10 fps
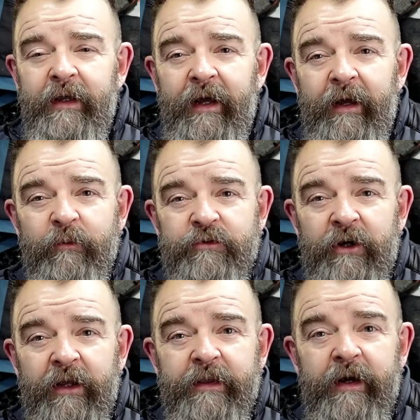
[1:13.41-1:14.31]
We
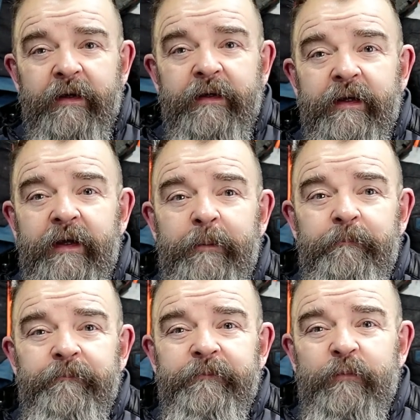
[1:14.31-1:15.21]
tried that,
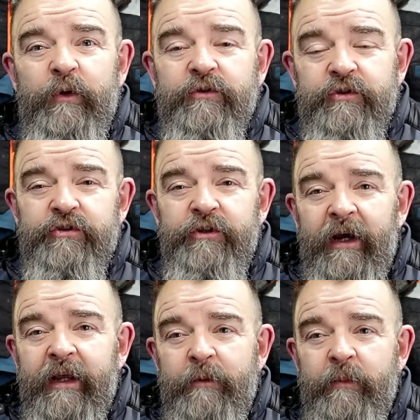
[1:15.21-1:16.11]
but just try to
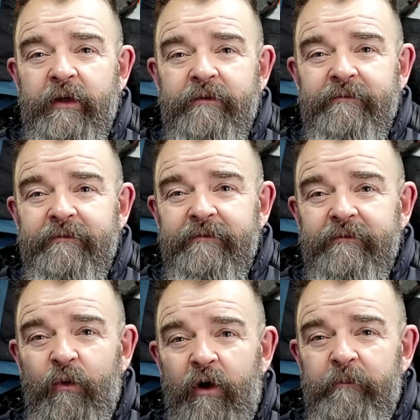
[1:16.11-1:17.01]
keep it
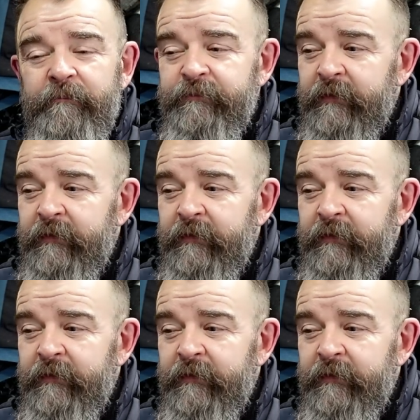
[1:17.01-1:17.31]
warm.